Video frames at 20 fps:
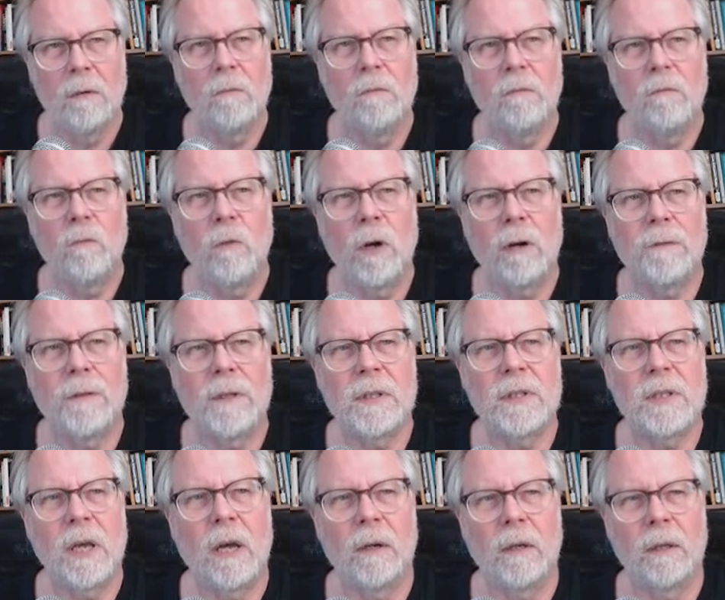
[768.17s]
rough this
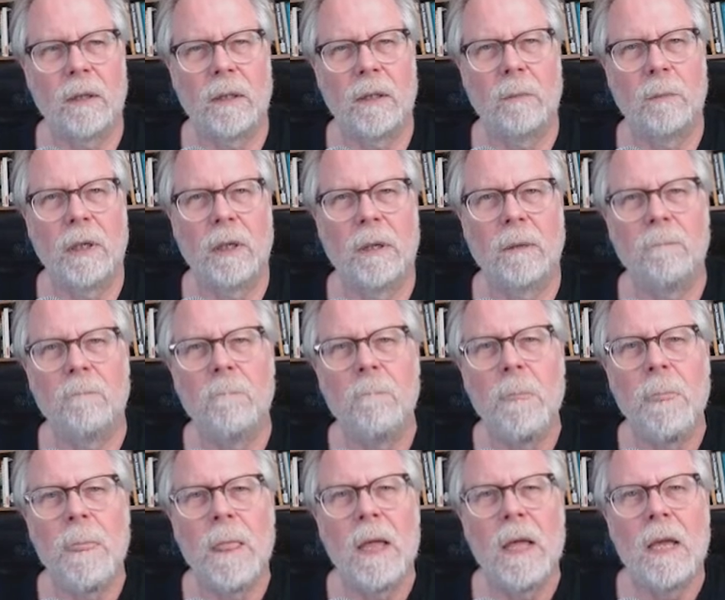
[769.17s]
out a little bit.
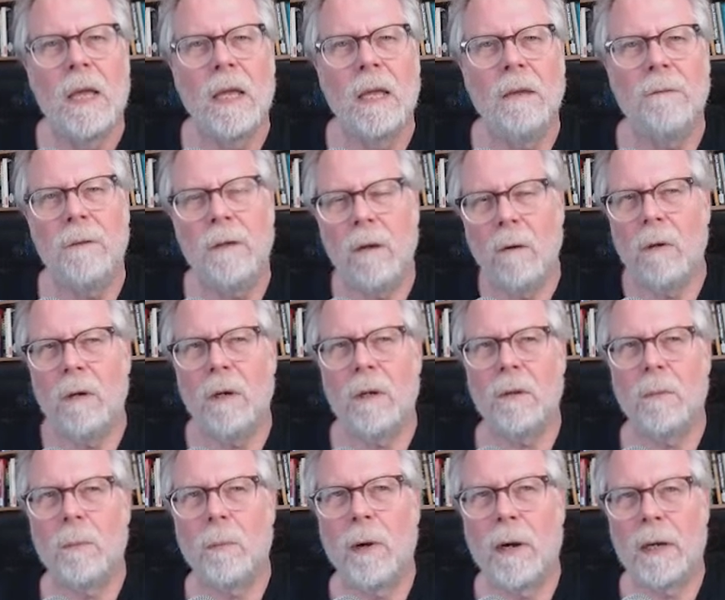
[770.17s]
If you go into the
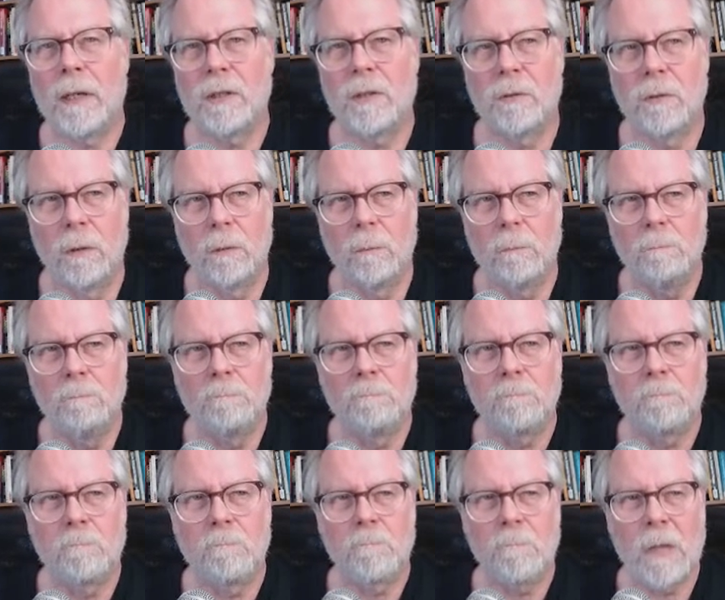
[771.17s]
press room,
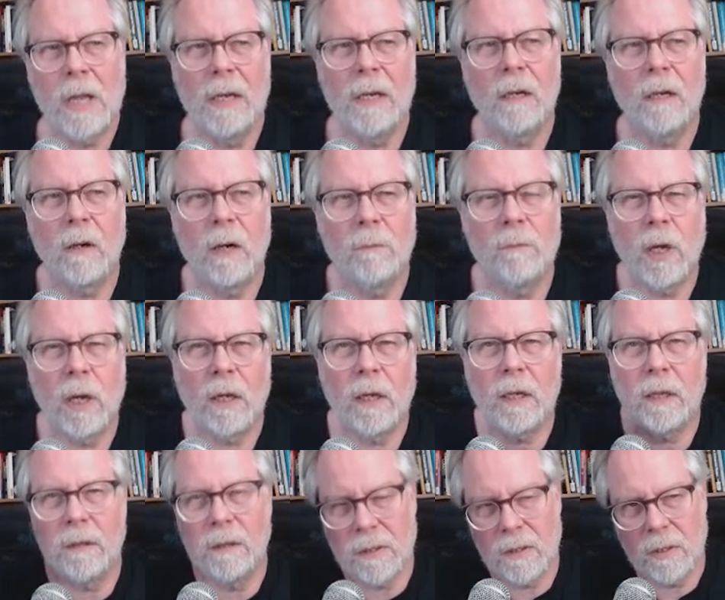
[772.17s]
and here I'm
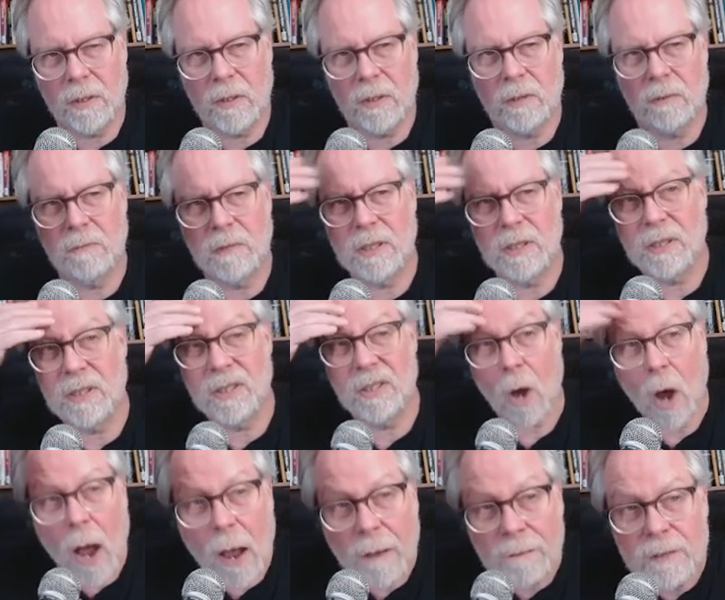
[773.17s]
talking, this is
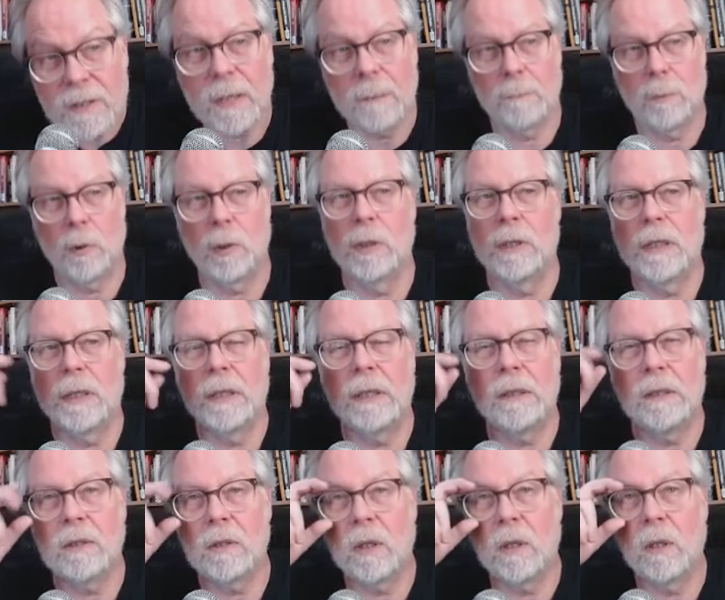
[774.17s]
offset printing,
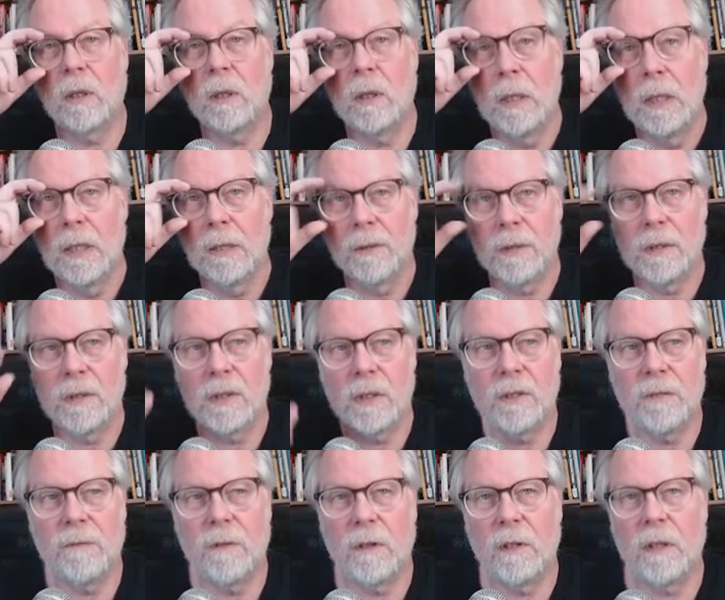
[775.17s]
so this is
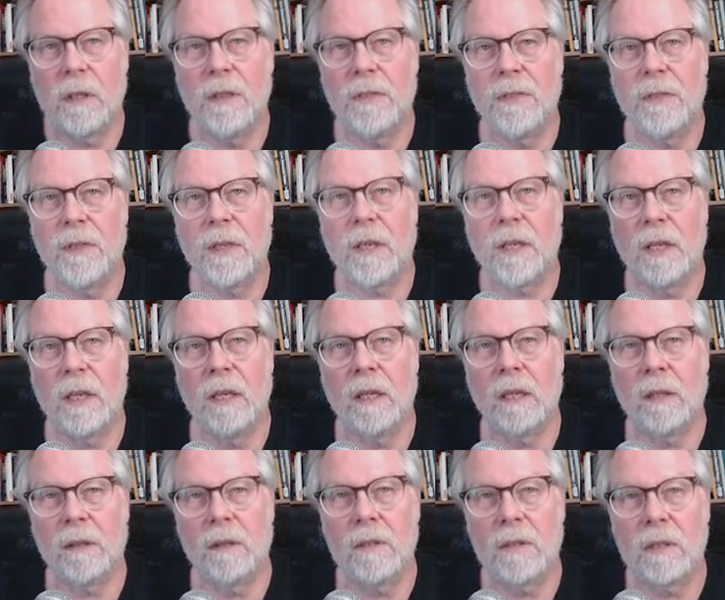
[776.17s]
fairly thick ink.
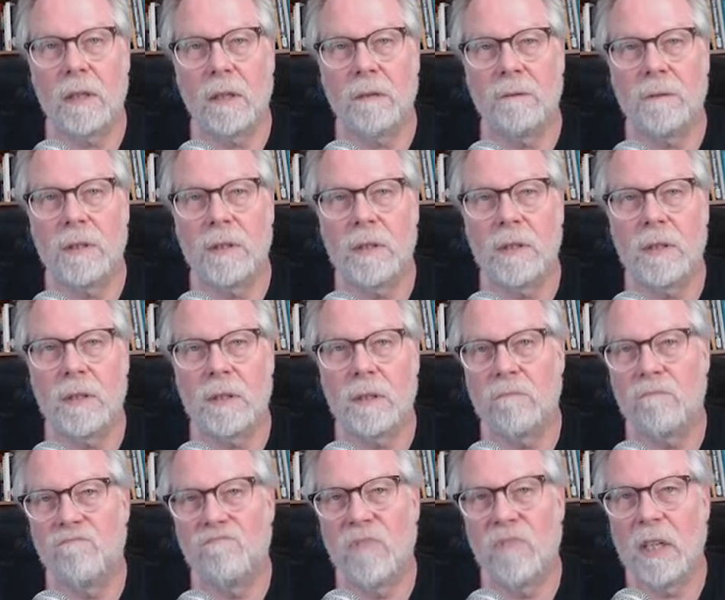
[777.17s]
This stuff is
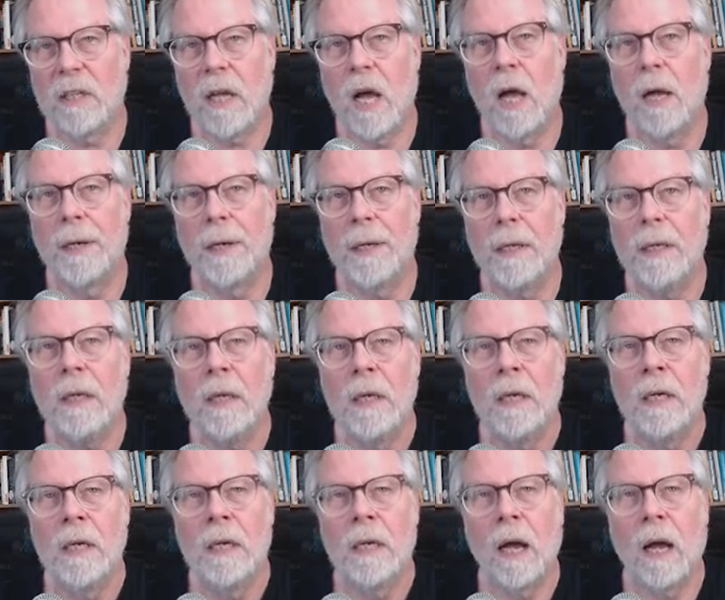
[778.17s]
like honey.
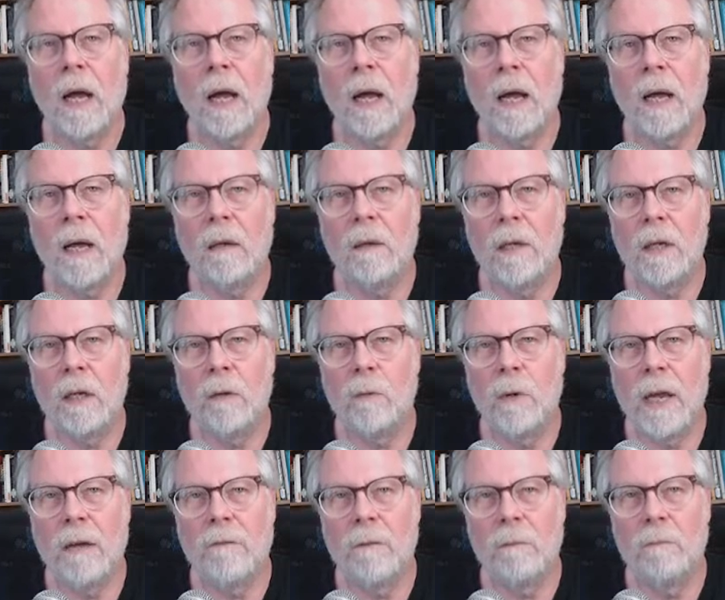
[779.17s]
Here we
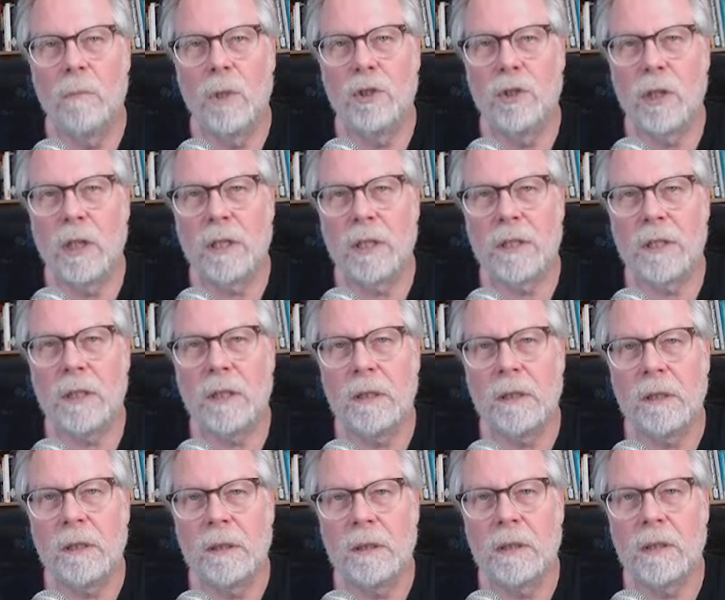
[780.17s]
have magenta,
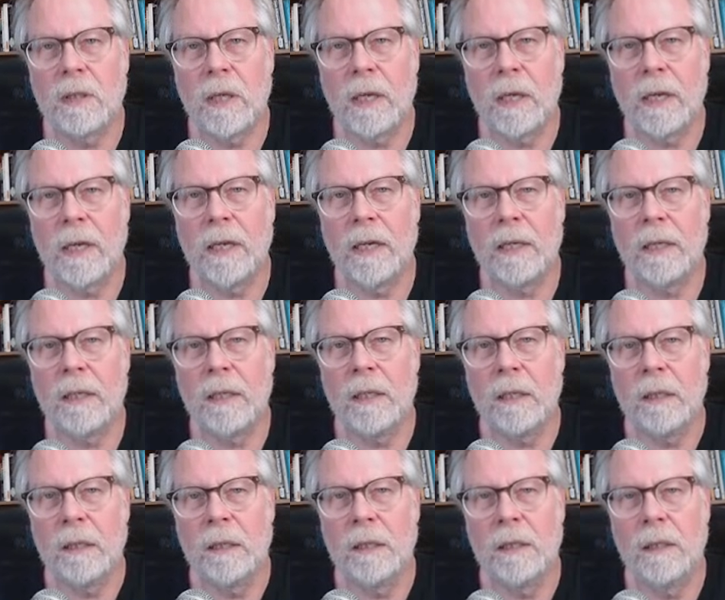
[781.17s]
cyan,
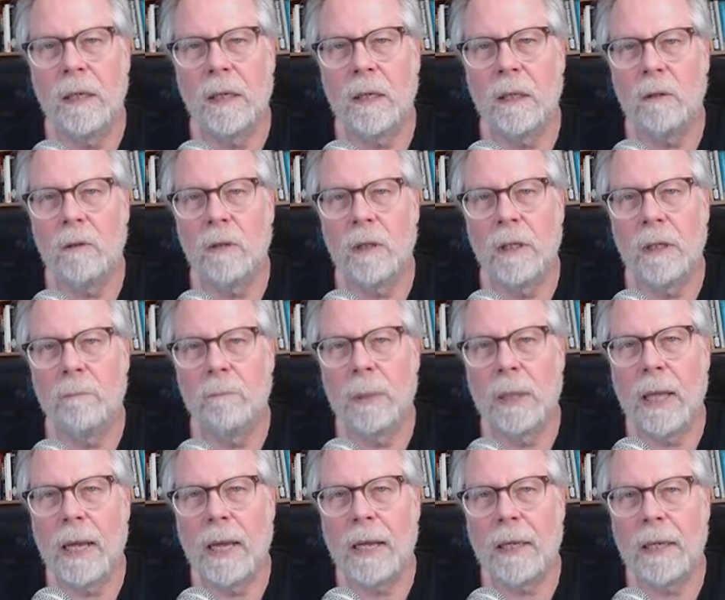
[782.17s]
yellow, and
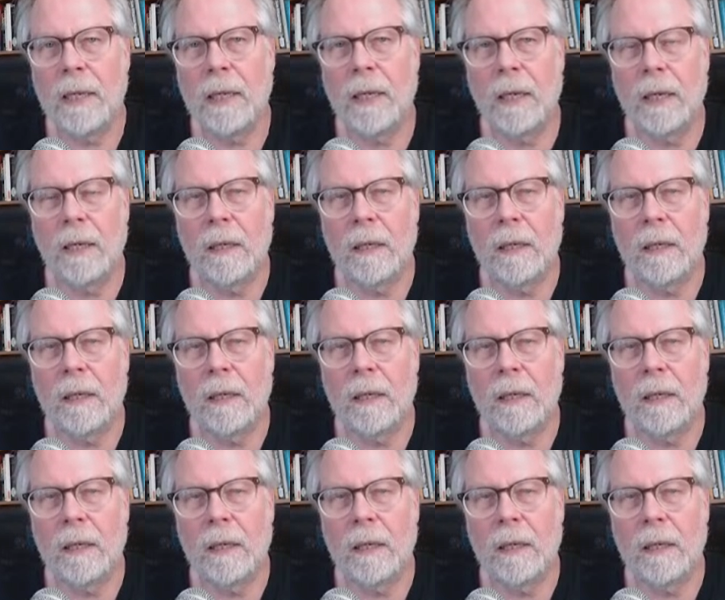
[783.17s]
black ink.